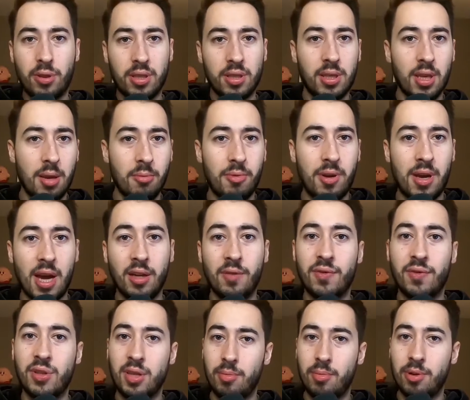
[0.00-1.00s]
the same kind
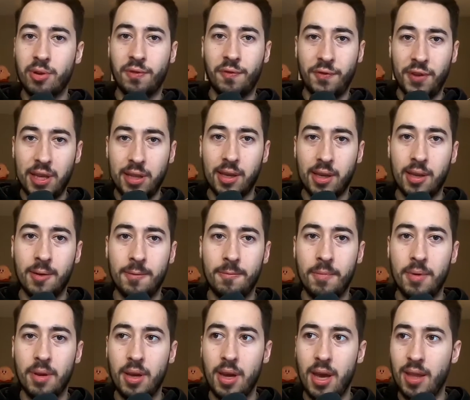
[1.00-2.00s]
of similar feeling,
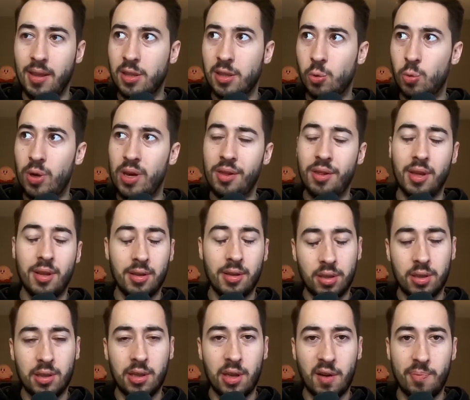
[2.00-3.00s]
and that's why I think
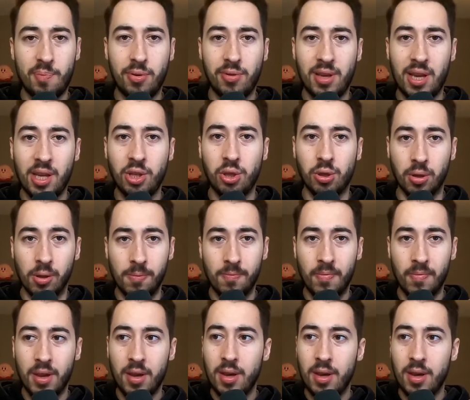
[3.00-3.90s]
there's a lot of potential.